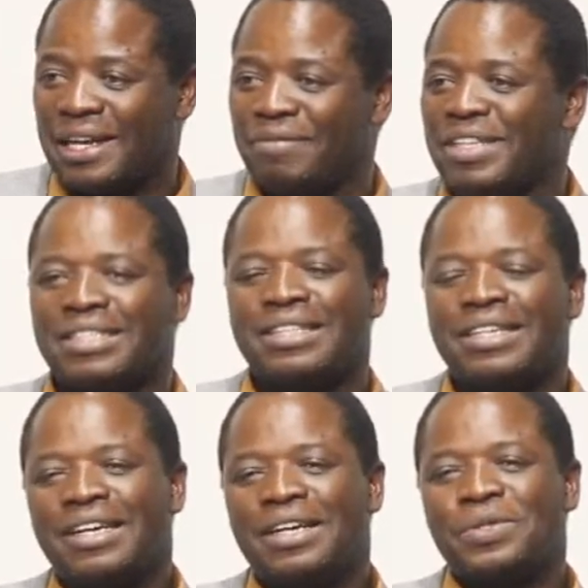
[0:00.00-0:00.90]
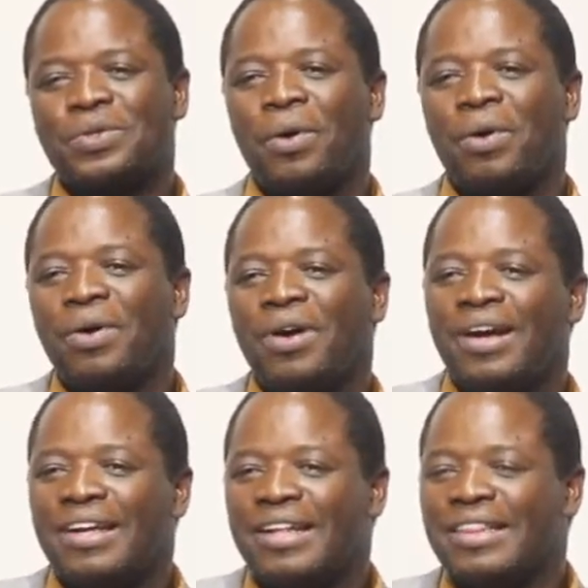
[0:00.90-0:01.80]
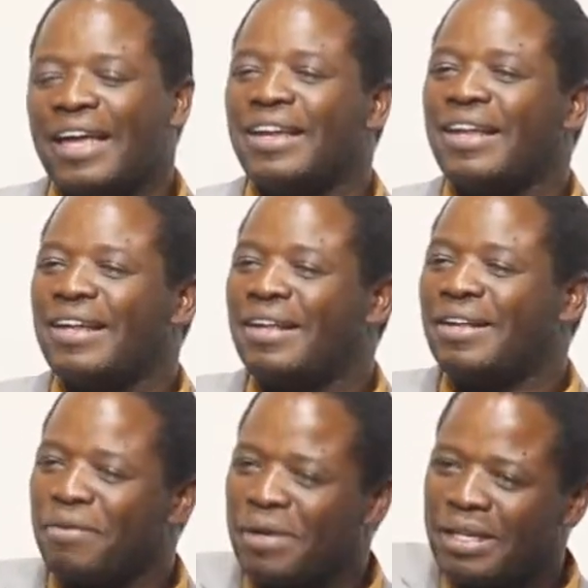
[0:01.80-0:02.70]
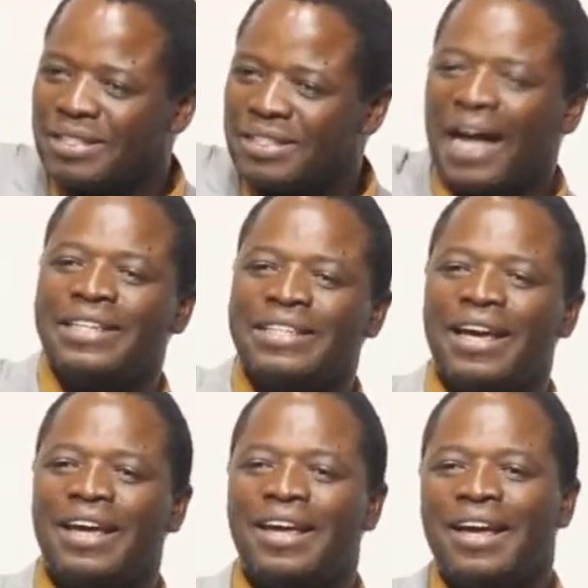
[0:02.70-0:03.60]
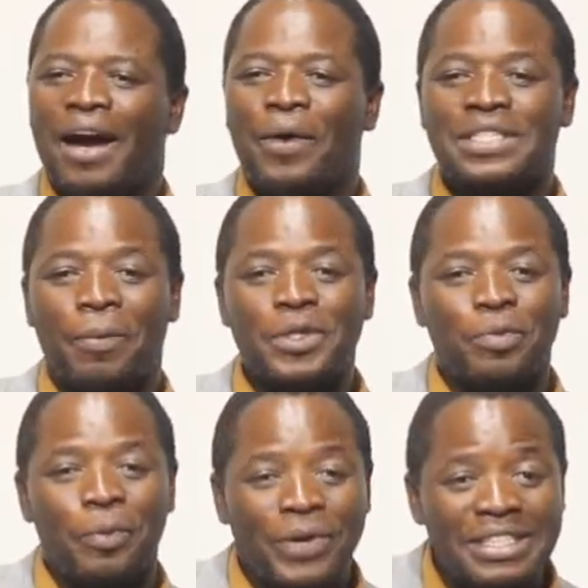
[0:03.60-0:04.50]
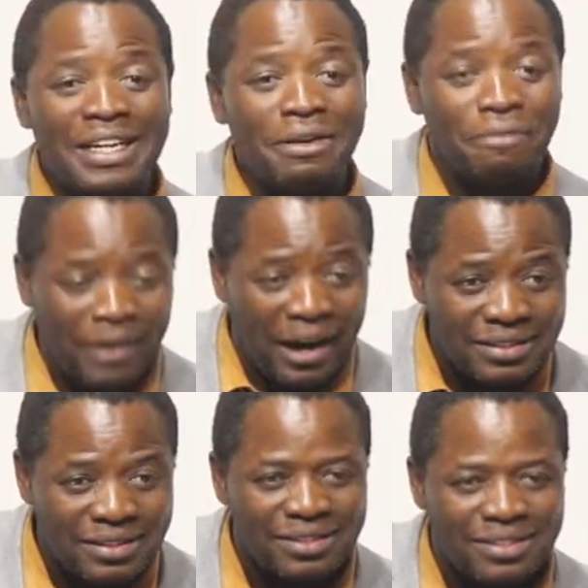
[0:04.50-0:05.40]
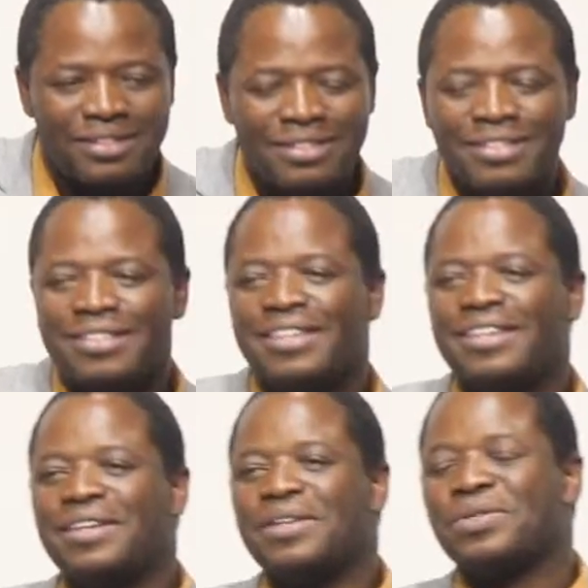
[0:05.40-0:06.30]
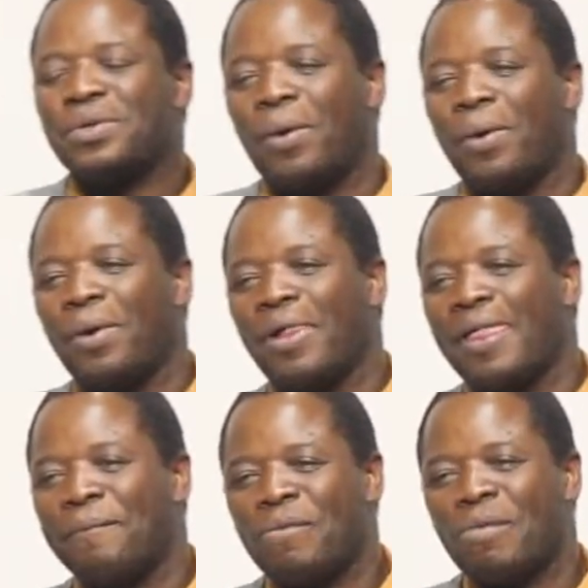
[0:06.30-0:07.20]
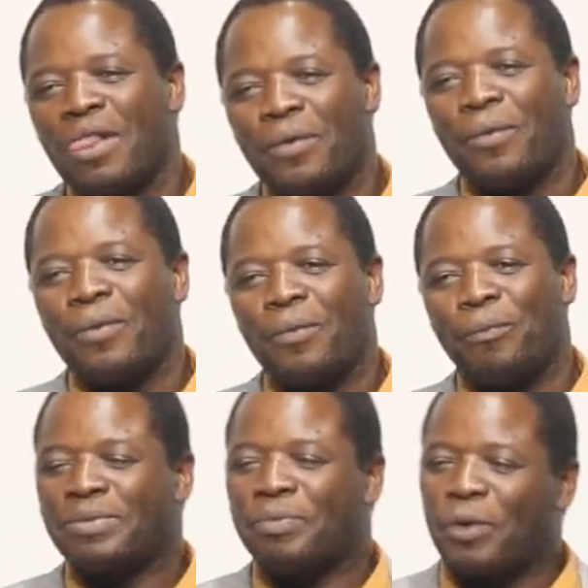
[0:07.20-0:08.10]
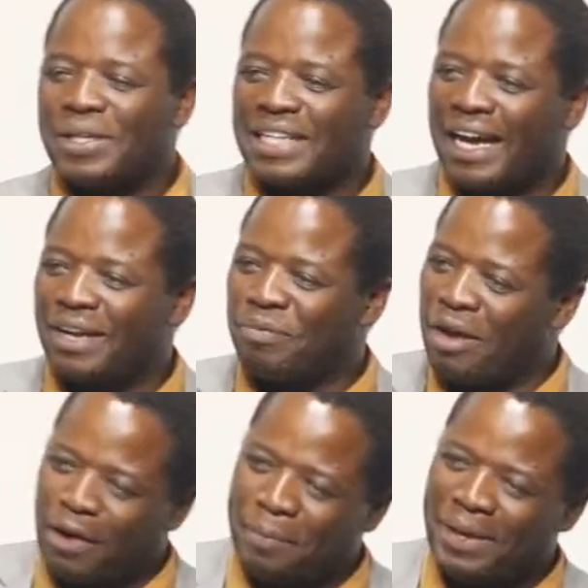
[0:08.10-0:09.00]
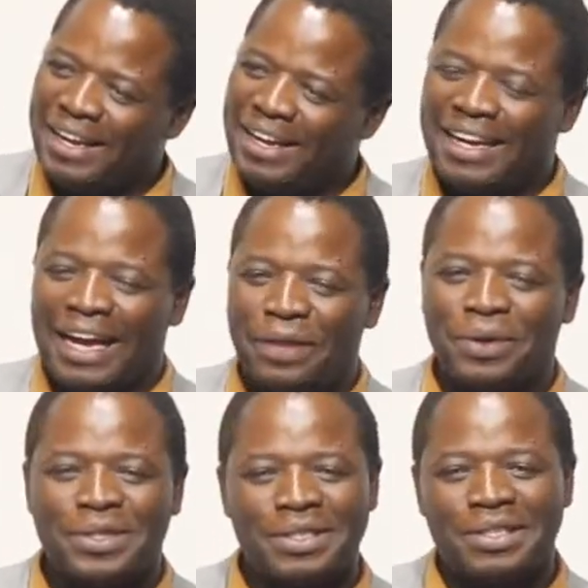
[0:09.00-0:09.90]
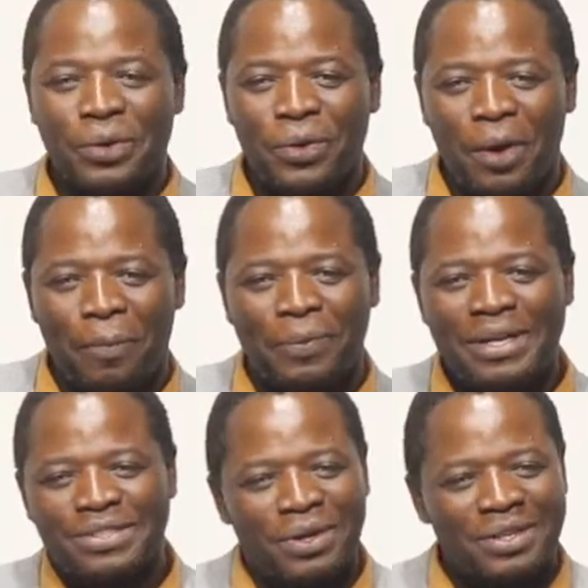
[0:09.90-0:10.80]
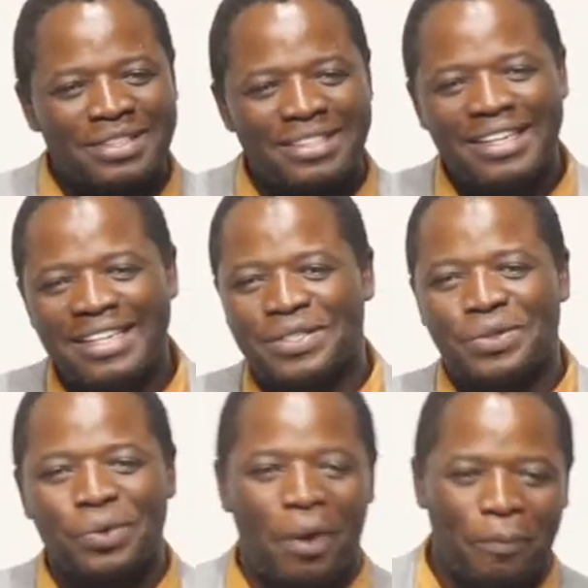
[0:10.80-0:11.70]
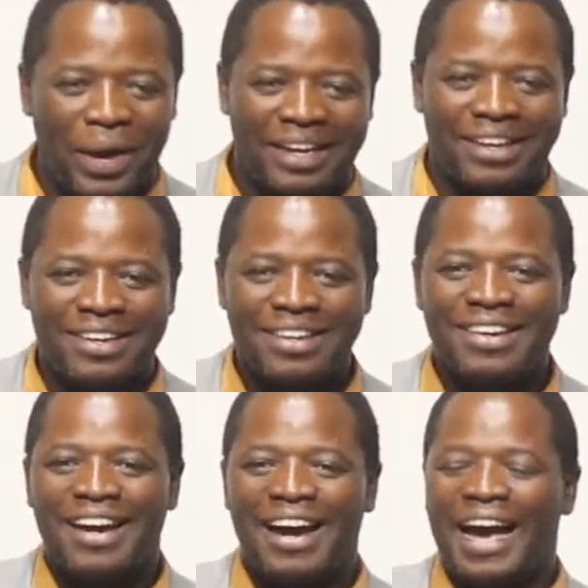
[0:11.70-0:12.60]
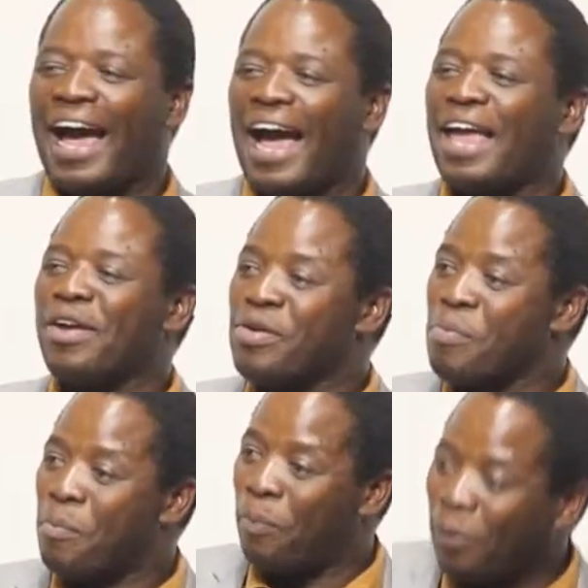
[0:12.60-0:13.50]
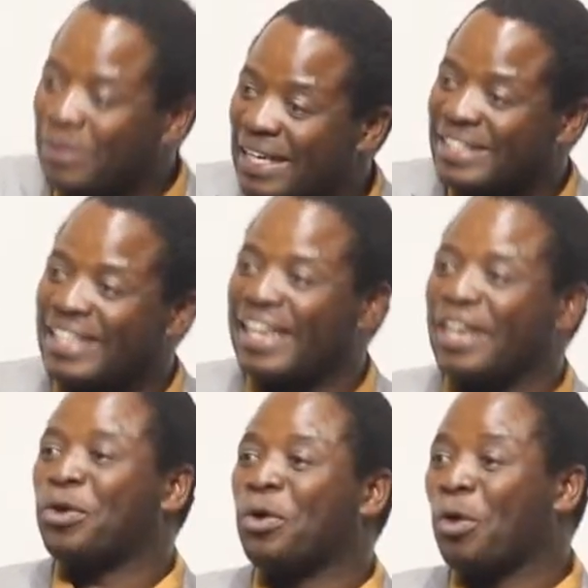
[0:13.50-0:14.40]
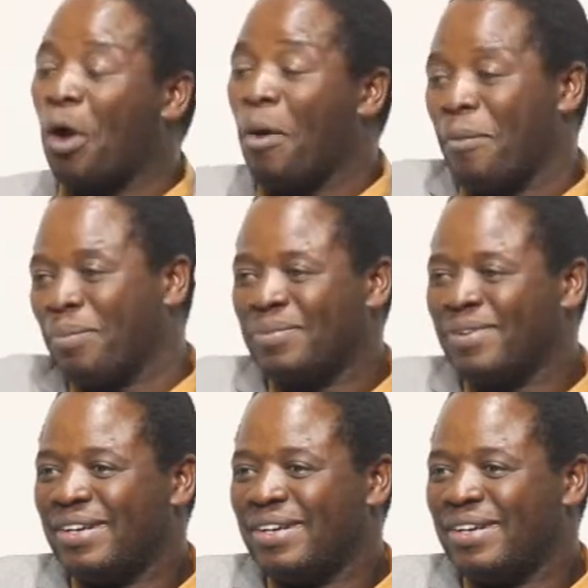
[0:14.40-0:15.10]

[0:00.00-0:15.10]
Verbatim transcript: service. So then Sunday, I was supposed to be preaching in France. So, but because I had my family and I thought Europe is not easy to go back, I, I booked a ticket to Rome